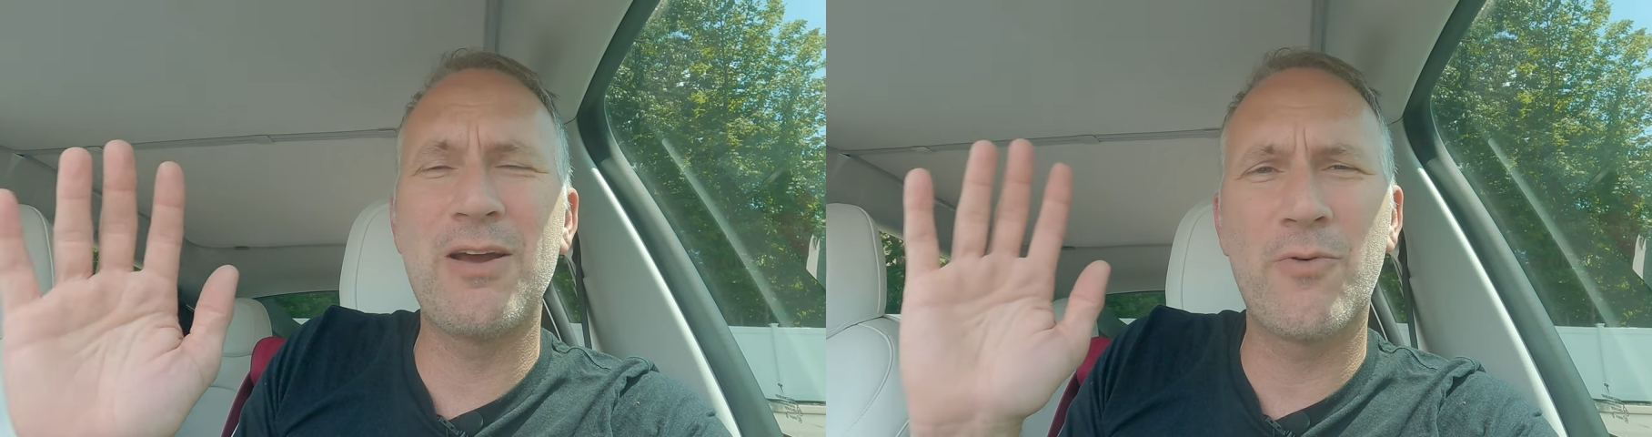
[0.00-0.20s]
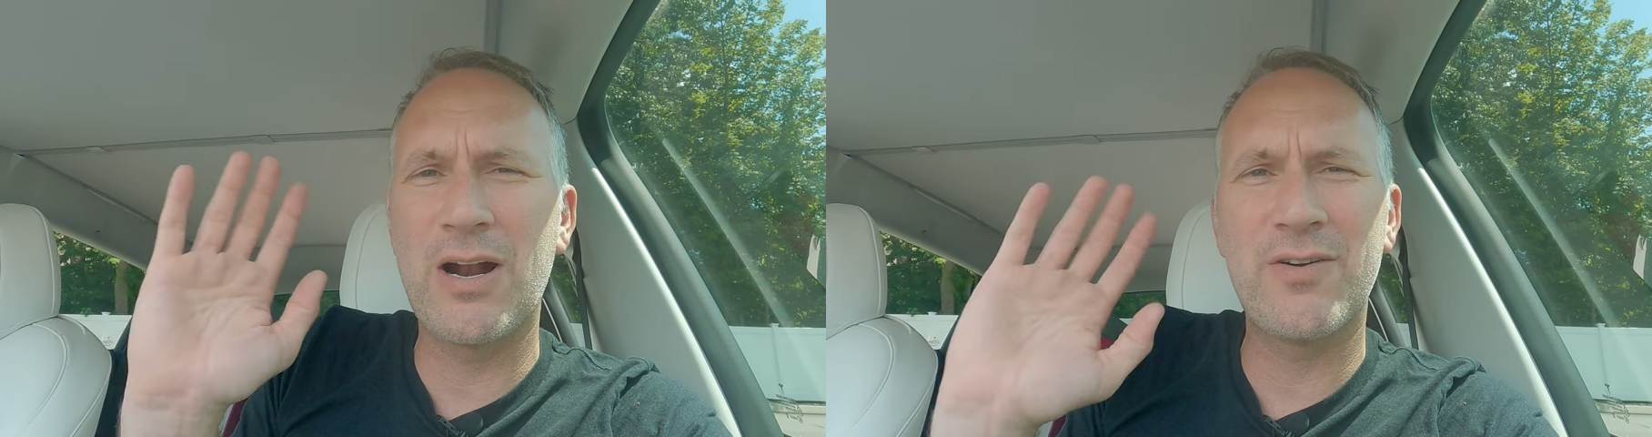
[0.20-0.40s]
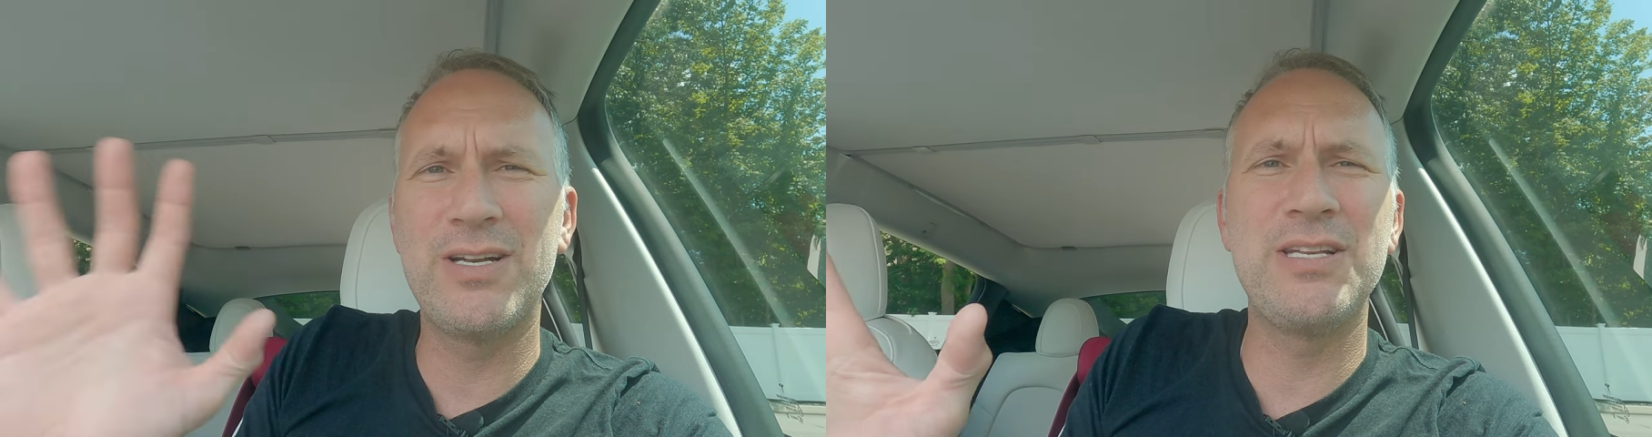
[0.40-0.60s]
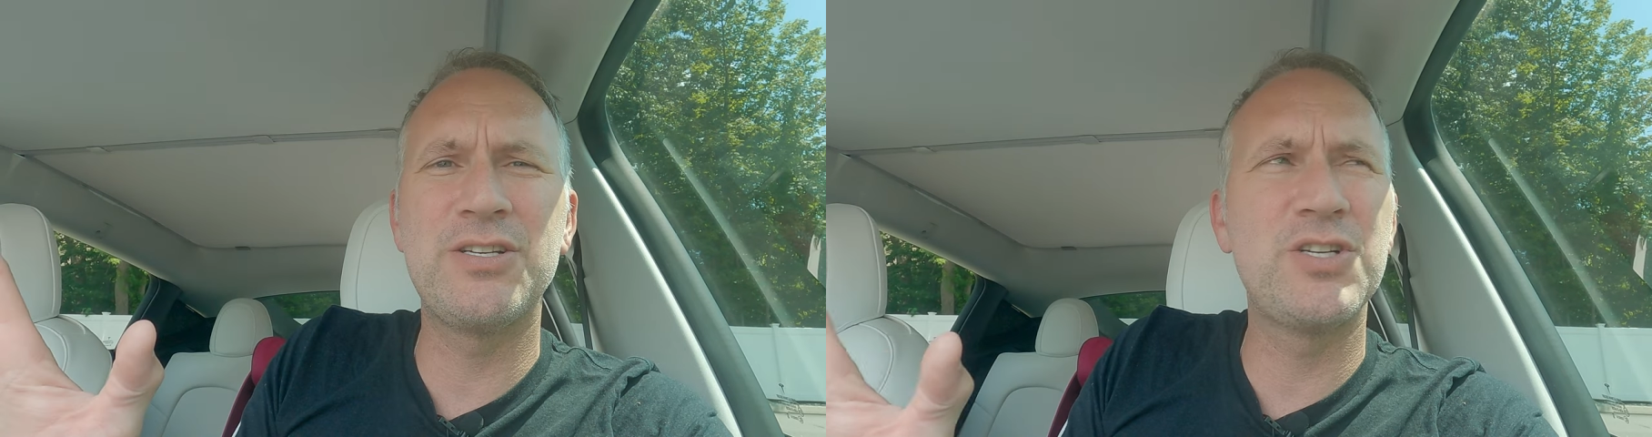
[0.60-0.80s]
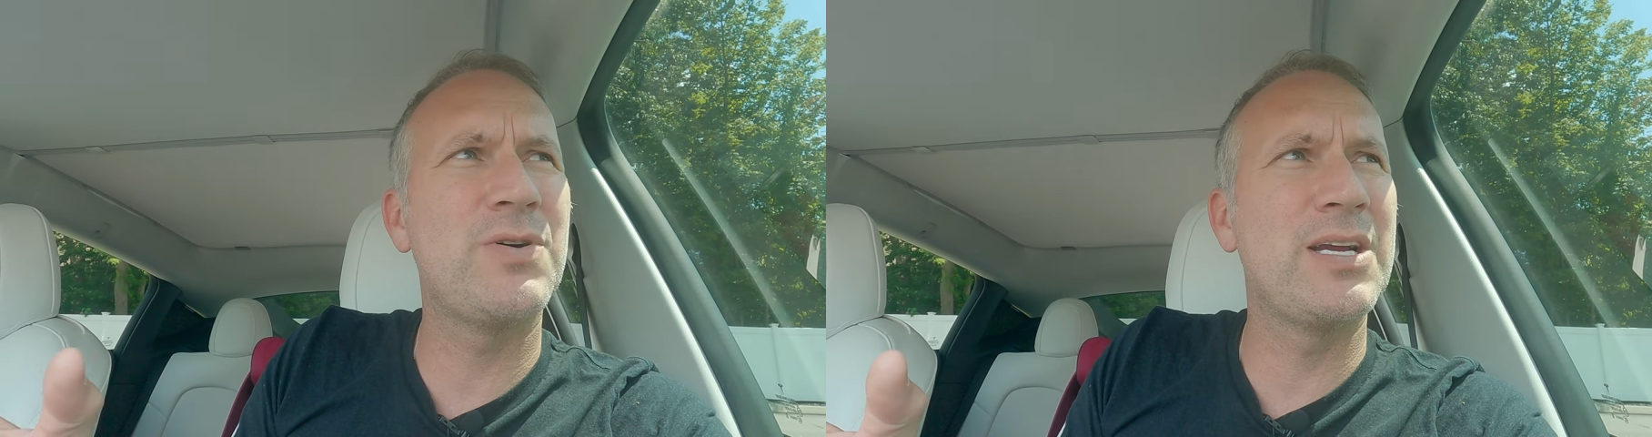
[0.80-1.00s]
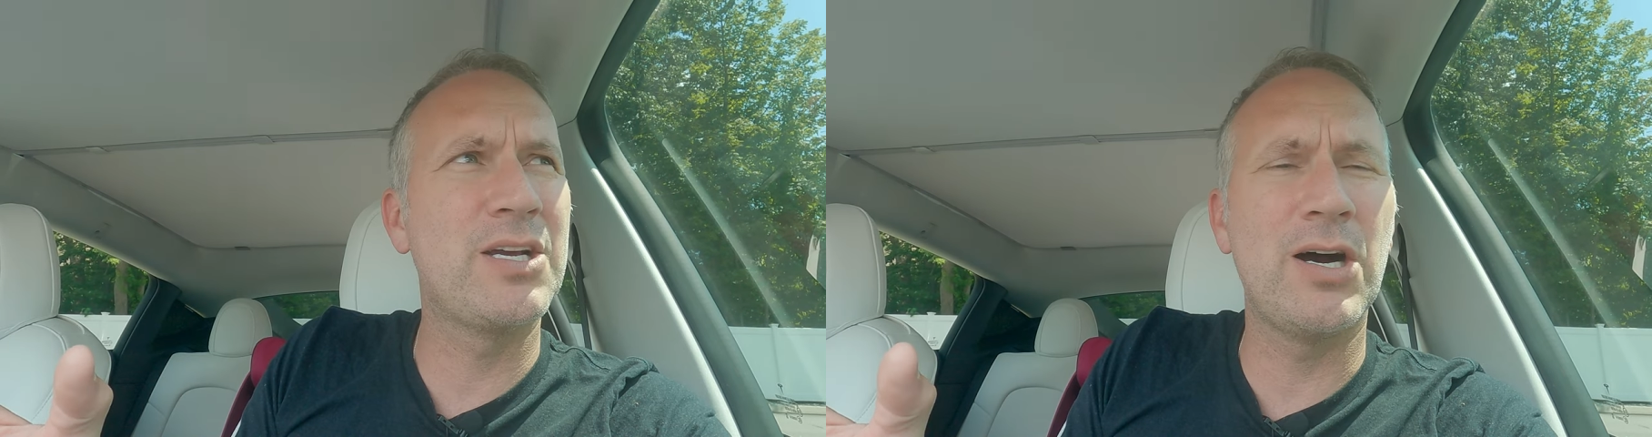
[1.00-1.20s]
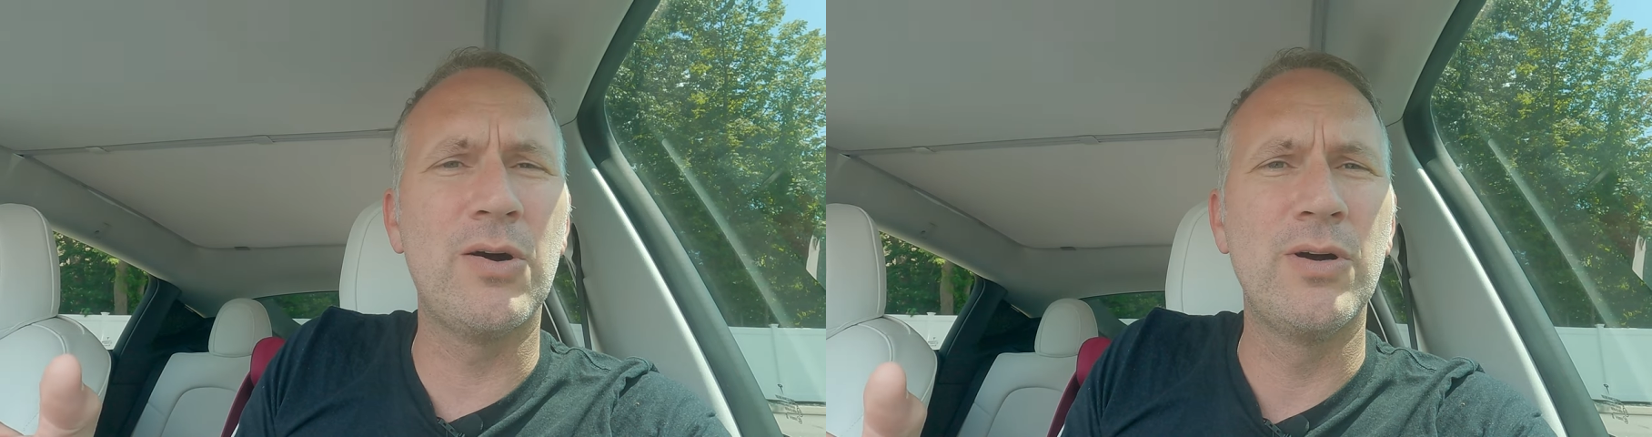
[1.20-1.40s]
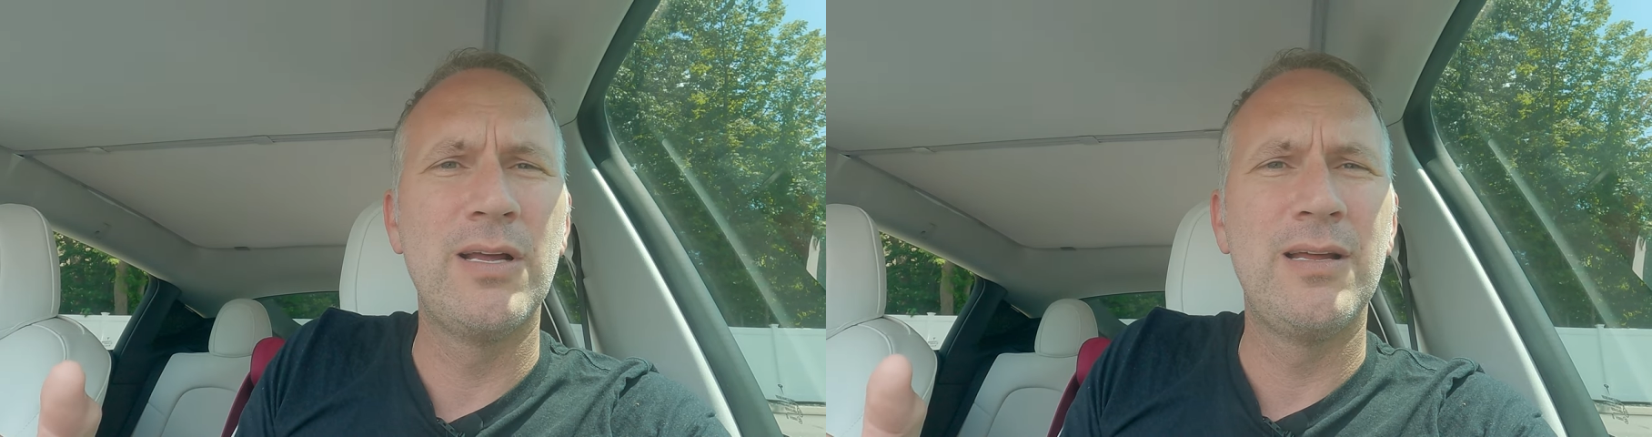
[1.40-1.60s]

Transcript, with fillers: whatever I need to do, I go.